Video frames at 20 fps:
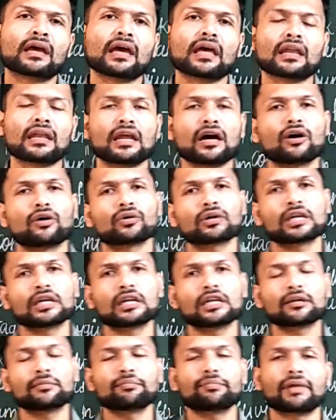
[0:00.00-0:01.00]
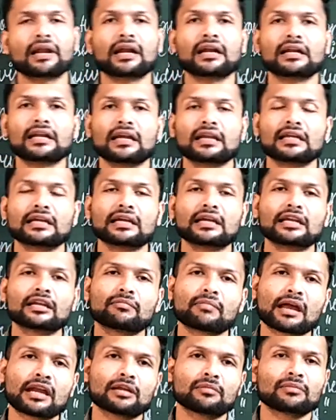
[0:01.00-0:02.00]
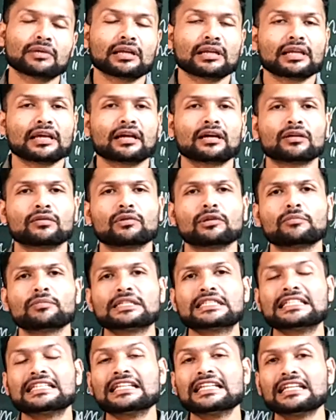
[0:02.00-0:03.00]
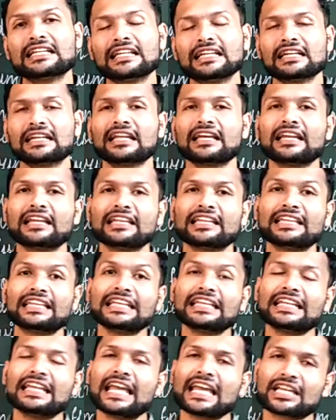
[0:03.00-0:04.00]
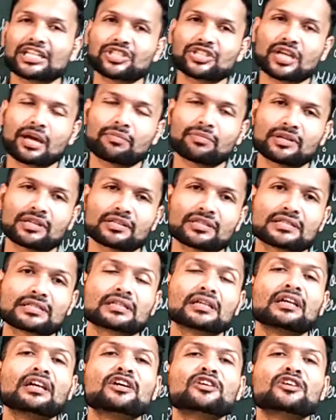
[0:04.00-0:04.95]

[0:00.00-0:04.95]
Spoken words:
and now kingdom plantae and kingdom animalia will be seen in detail in the next chapters.